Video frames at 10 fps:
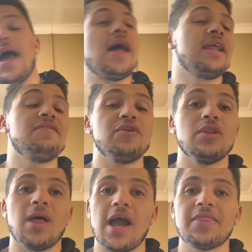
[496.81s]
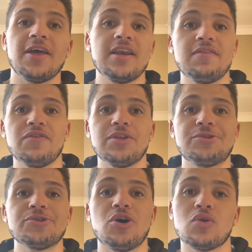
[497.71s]
And if you like that, if you're
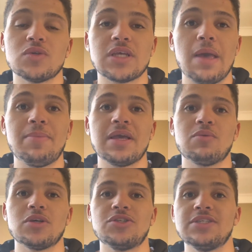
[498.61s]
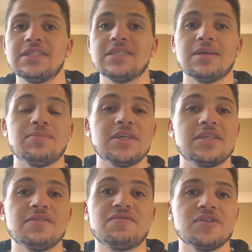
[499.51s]
into aquascaping and want to see something
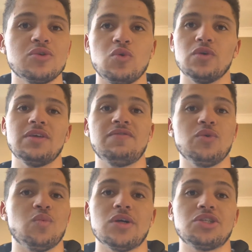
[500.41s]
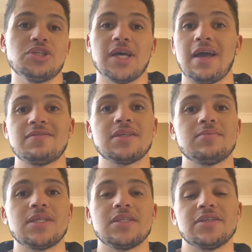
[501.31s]
different, or if you want to have
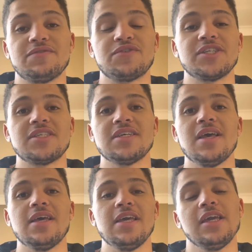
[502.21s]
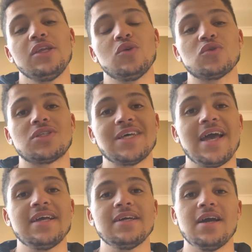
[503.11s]
something different in your
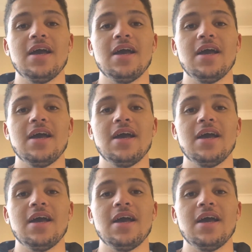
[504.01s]
tank,